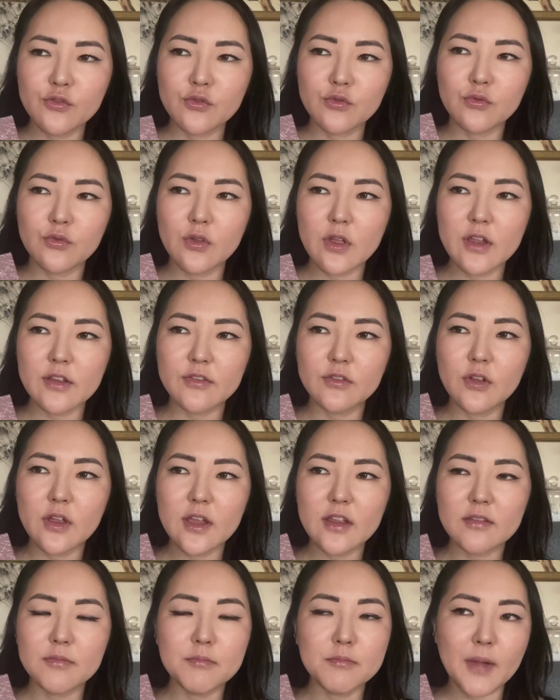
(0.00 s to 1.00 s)

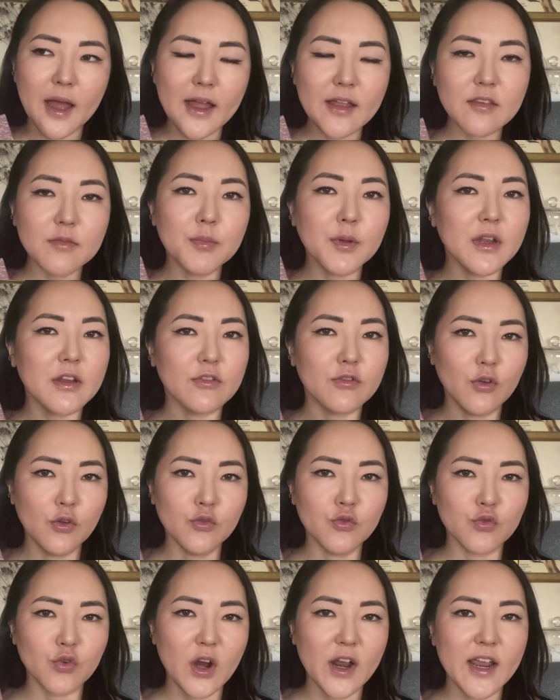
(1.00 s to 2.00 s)
it's matte, but it's
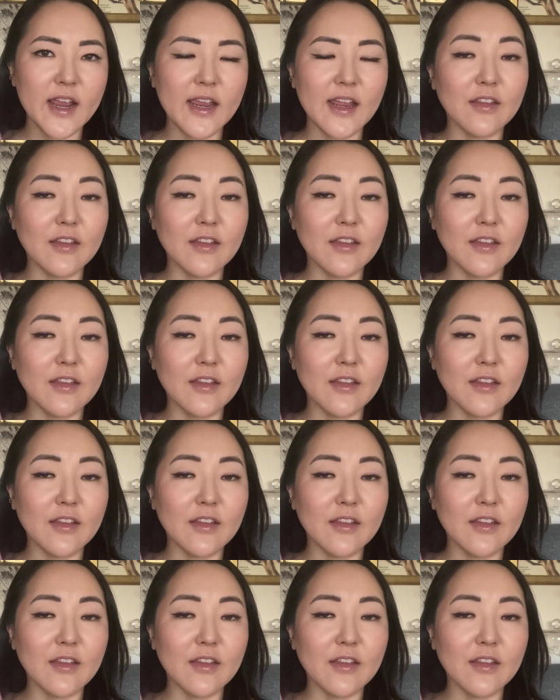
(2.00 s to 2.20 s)
non-drying.